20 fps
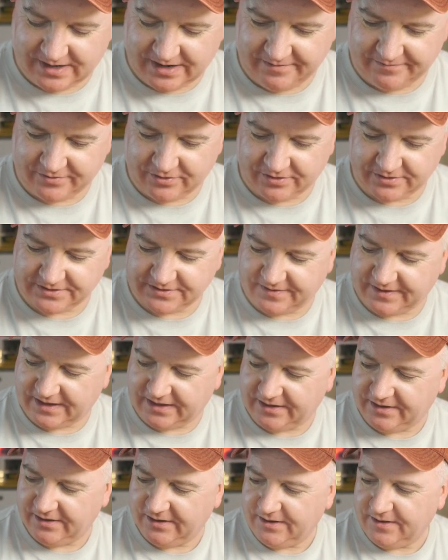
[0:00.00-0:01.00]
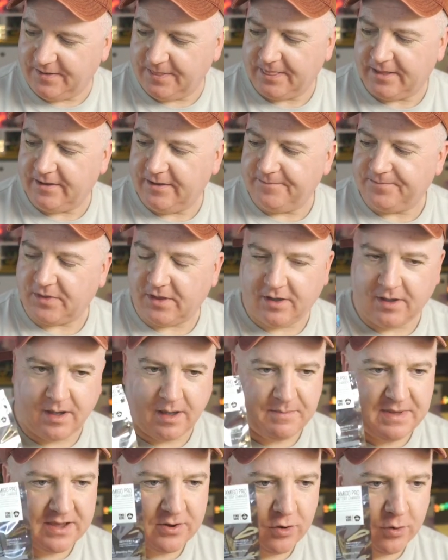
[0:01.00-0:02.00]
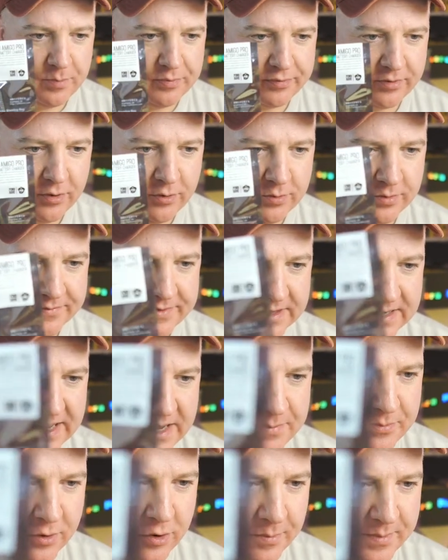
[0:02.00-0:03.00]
I've got the uh, Amigo Pro, the LiPo